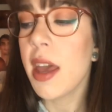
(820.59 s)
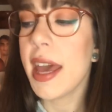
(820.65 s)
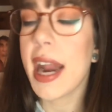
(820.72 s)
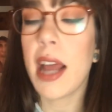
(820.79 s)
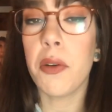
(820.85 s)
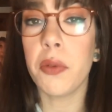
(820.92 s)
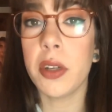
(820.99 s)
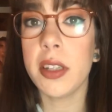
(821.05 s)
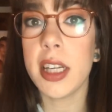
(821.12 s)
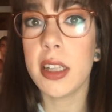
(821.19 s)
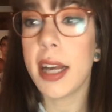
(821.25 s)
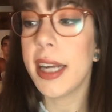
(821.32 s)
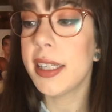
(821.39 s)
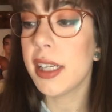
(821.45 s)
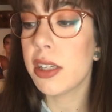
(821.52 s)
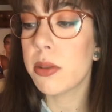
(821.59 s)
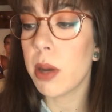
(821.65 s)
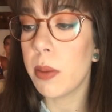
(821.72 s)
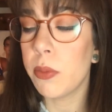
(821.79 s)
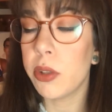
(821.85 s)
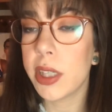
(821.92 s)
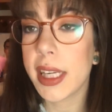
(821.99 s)
And I really liked it, so
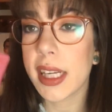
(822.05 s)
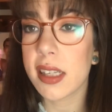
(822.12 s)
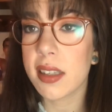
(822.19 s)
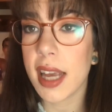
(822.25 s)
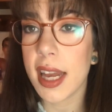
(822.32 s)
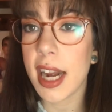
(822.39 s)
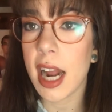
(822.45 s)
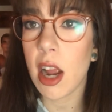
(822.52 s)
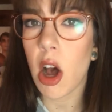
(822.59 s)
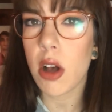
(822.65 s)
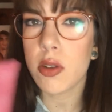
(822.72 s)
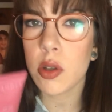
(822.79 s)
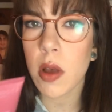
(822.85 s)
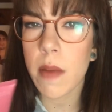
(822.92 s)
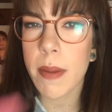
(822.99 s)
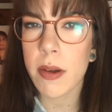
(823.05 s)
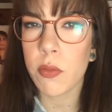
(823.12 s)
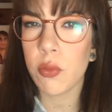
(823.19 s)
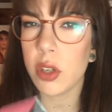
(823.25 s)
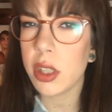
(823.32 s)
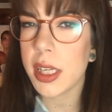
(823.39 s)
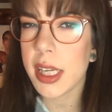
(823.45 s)
I'm really excited. I also have been
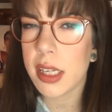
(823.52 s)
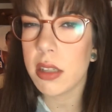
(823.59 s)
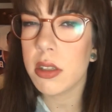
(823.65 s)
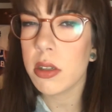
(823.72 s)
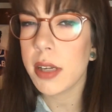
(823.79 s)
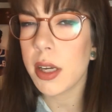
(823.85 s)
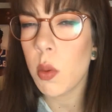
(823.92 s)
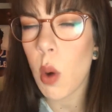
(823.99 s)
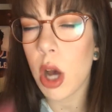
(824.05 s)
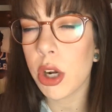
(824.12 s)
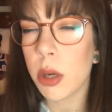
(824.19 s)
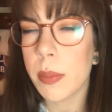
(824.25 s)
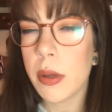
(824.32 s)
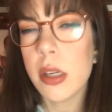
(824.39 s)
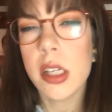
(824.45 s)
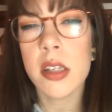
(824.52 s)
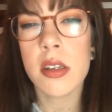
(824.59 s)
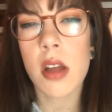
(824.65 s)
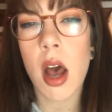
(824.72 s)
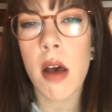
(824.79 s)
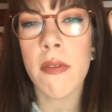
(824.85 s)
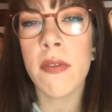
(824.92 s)
really into like Wander Beauty
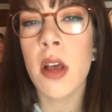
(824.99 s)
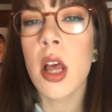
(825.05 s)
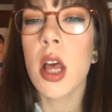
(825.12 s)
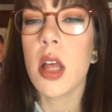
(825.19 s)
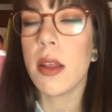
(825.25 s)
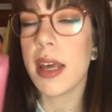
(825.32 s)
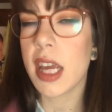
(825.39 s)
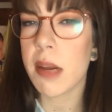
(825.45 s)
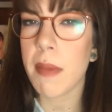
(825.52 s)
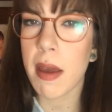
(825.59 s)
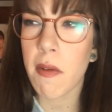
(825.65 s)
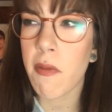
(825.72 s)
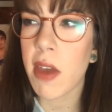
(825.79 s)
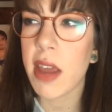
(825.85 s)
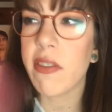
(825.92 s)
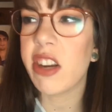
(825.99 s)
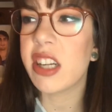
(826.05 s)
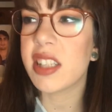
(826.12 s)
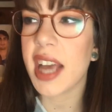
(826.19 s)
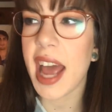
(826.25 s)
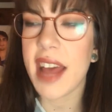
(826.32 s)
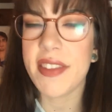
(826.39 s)
stuff. Like in my
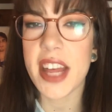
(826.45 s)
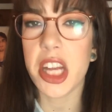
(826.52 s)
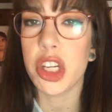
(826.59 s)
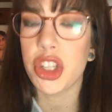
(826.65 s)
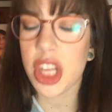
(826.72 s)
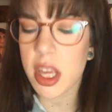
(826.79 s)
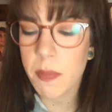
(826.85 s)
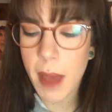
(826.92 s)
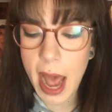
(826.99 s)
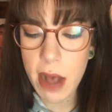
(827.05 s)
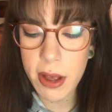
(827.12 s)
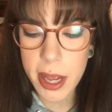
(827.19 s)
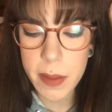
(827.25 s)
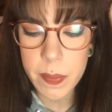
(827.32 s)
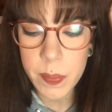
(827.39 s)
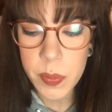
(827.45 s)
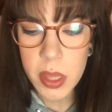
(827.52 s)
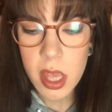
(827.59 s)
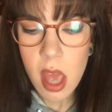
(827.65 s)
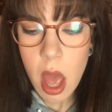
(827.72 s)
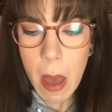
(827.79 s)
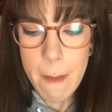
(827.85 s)
favorites, I had that cheek palette.
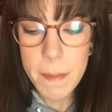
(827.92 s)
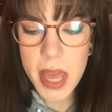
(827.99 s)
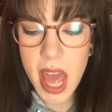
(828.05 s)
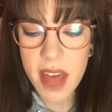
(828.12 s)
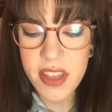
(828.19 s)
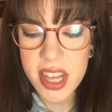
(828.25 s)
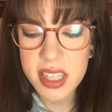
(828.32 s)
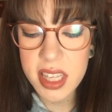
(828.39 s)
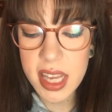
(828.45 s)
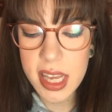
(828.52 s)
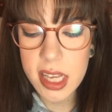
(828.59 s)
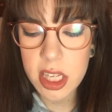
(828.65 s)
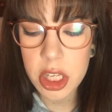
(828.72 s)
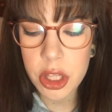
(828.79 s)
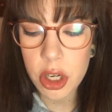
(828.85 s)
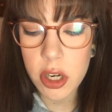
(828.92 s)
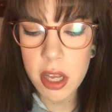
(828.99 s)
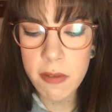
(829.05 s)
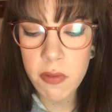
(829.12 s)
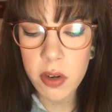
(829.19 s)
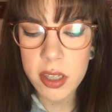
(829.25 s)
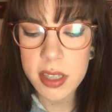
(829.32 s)
But yeah, this is
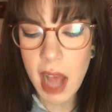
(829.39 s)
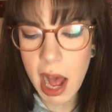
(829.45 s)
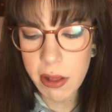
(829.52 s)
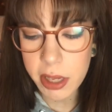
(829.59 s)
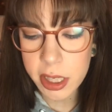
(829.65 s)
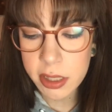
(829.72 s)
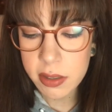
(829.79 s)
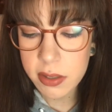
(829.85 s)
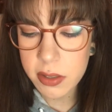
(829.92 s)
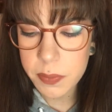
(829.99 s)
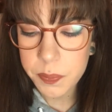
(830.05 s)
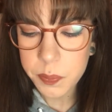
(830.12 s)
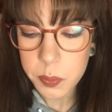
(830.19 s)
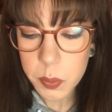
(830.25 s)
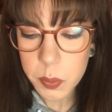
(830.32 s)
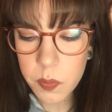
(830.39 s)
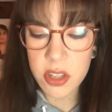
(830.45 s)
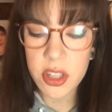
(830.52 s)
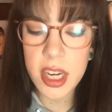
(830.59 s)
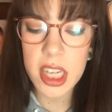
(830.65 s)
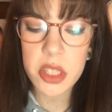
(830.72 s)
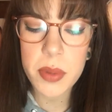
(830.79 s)
$34.
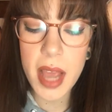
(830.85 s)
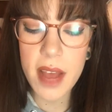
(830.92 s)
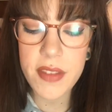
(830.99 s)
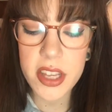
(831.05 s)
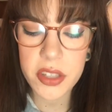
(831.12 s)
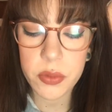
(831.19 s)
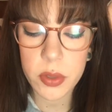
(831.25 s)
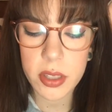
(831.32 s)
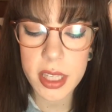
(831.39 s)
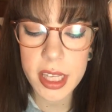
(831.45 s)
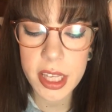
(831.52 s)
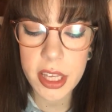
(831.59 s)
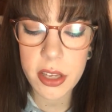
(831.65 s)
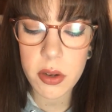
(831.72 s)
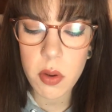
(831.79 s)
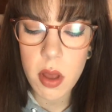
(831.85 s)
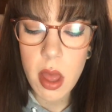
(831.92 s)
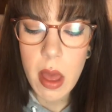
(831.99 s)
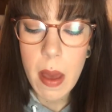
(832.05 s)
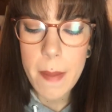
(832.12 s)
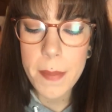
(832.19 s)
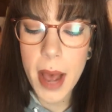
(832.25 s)
So next we have this really cute
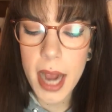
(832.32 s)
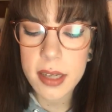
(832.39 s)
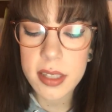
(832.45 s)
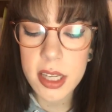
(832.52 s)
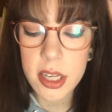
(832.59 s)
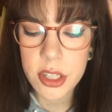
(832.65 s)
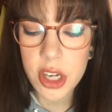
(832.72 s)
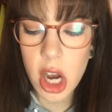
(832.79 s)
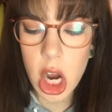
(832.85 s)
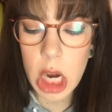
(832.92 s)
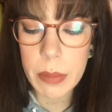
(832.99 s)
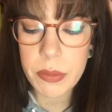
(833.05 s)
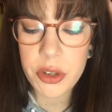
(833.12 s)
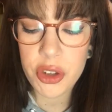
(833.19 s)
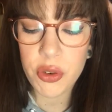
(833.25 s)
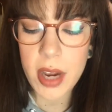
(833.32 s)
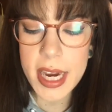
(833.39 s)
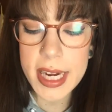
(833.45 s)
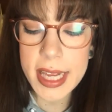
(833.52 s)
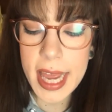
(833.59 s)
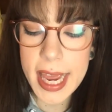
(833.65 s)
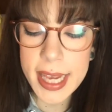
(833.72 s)
BoxyCharm
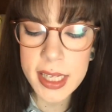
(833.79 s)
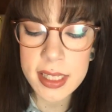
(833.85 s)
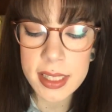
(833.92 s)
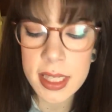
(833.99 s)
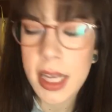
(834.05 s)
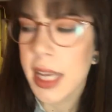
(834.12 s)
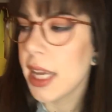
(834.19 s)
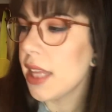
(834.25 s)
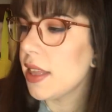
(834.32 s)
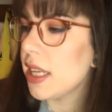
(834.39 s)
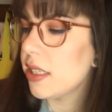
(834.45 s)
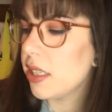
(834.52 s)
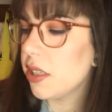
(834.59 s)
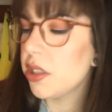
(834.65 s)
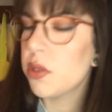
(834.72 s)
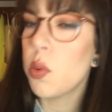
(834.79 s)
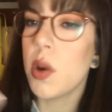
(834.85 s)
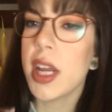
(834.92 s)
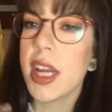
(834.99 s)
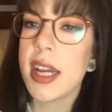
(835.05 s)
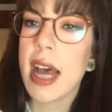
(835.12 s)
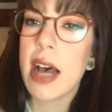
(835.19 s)
traincase. This is
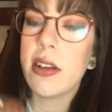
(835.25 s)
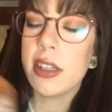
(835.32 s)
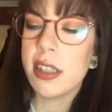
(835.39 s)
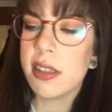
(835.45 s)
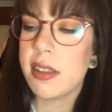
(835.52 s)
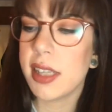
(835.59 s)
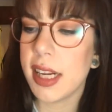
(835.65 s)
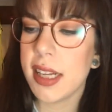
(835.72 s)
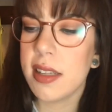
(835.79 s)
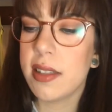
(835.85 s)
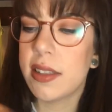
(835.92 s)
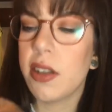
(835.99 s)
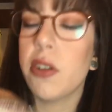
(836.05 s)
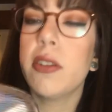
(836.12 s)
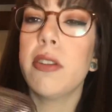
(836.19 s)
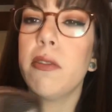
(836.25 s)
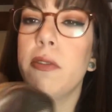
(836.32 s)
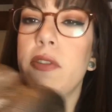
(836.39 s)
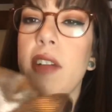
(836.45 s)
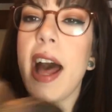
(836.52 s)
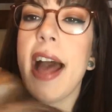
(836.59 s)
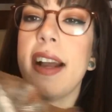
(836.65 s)
$20. It is still a little
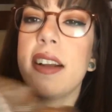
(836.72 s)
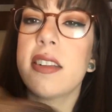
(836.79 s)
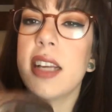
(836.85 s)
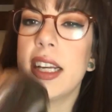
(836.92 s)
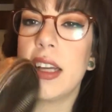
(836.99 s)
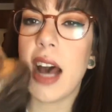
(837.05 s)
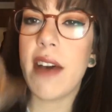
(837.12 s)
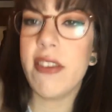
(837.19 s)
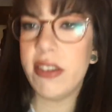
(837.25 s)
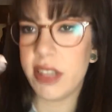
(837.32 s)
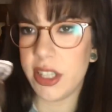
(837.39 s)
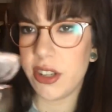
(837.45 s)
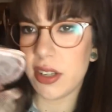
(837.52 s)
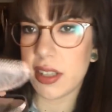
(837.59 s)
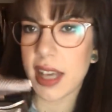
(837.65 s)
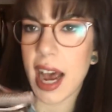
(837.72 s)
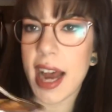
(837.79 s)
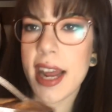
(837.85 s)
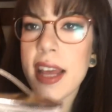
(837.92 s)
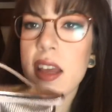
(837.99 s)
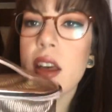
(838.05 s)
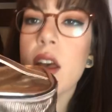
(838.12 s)
flat because I obviously just
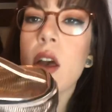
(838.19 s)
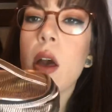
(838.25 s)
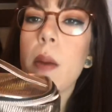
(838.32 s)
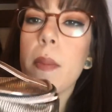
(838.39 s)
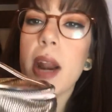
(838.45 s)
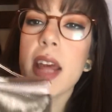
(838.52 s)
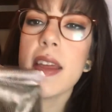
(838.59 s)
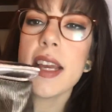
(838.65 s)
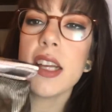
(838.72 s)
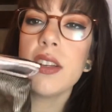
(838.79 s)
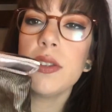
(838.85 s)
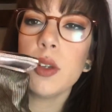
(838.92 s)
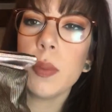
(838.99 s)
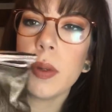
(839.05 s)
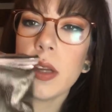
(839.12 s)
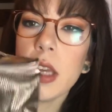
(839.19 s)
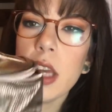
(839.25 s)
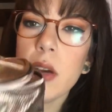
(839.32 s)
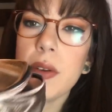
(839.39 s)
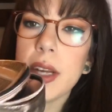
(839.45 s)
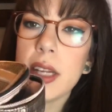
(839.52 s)
got it, but I think it's super cute.